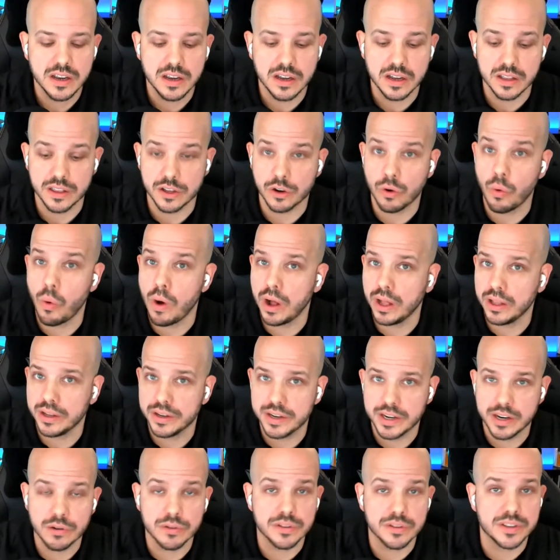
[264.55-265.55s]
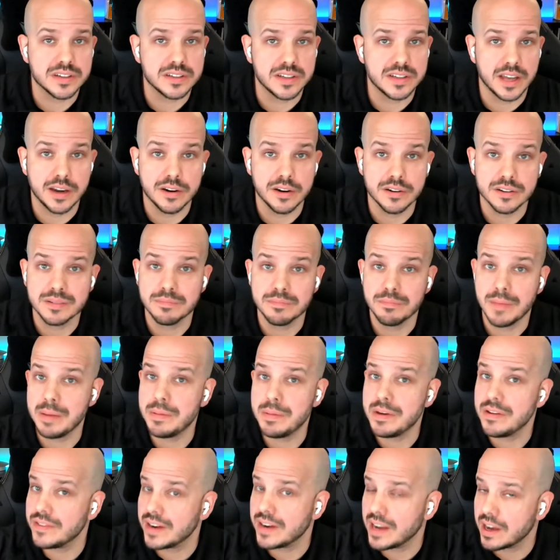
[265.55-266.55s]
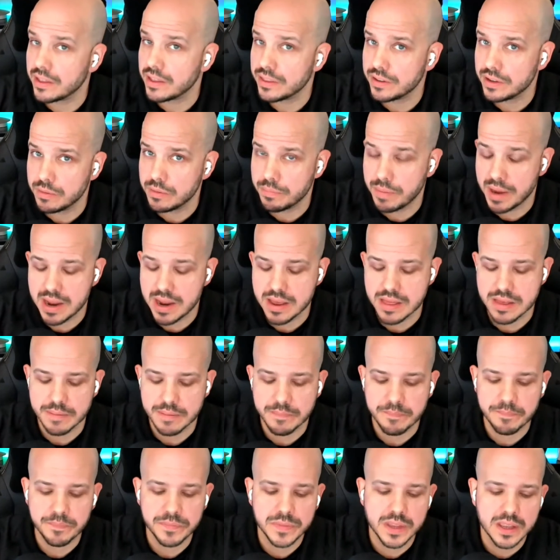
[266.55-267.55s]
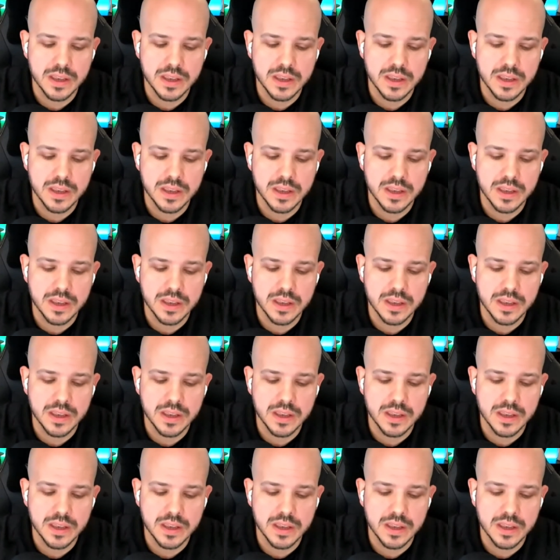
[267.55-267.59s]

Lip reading: the quality or the standards, maybe even how you pay them.